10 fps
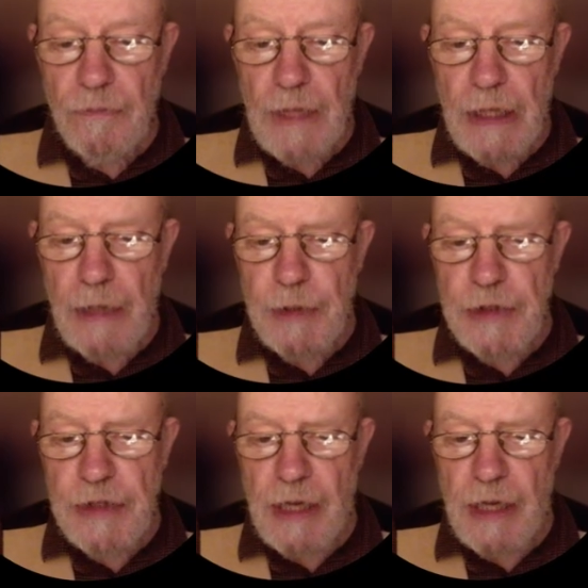
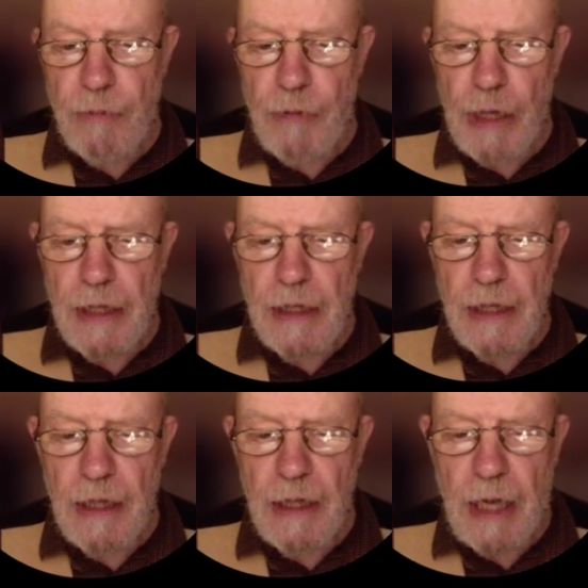image that I'm really
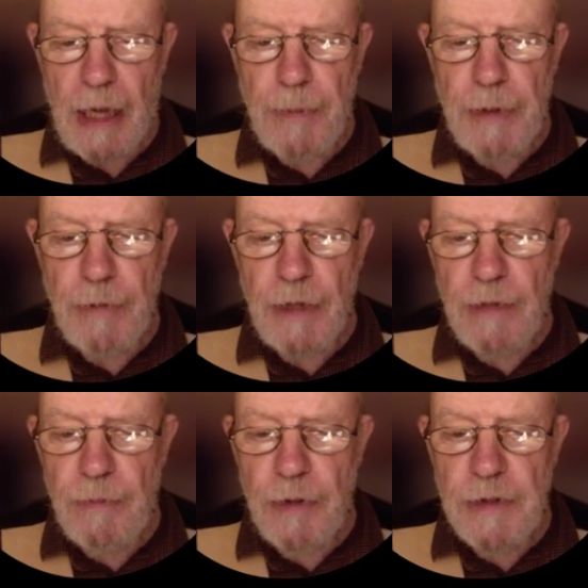happy with,
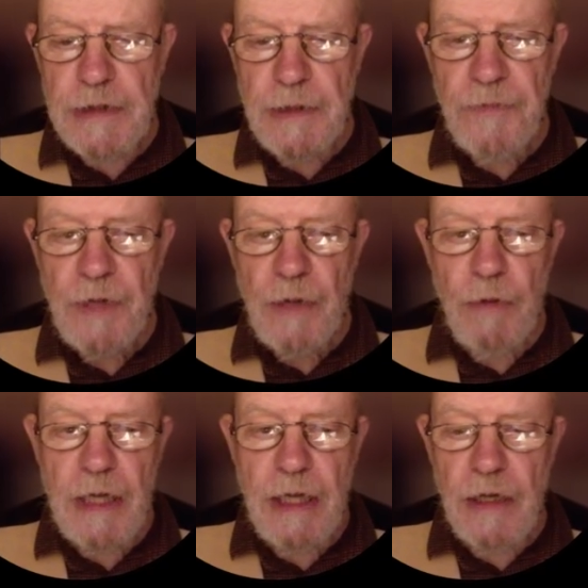but
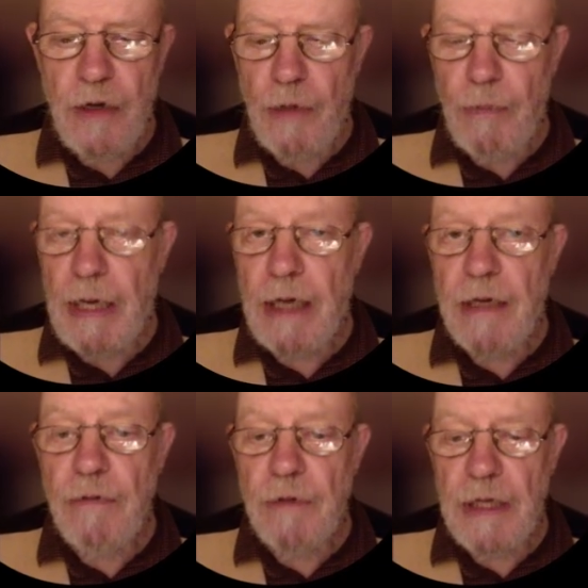we'll keep going
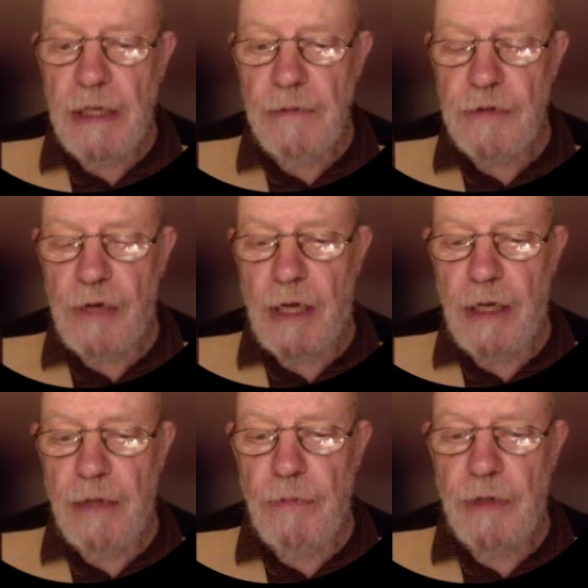back, we'll keep
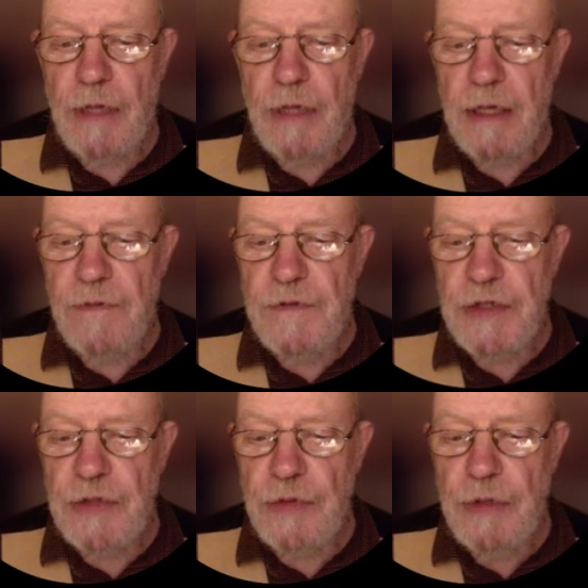trying, but that gives
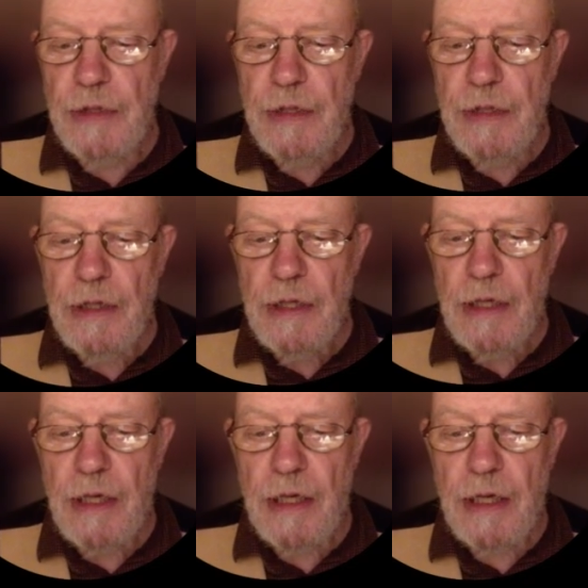you
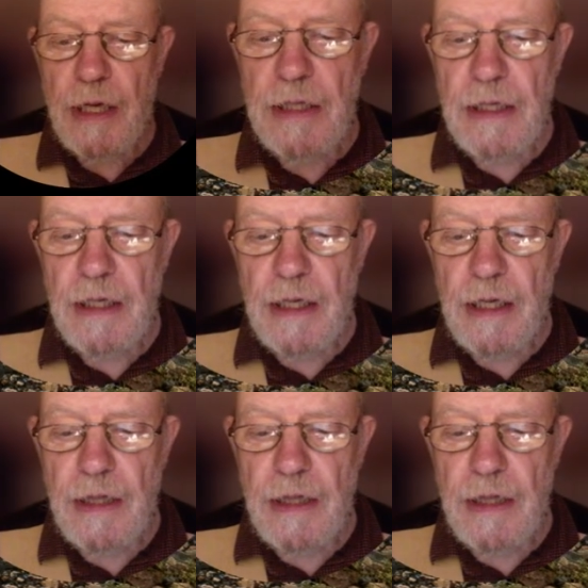an idea.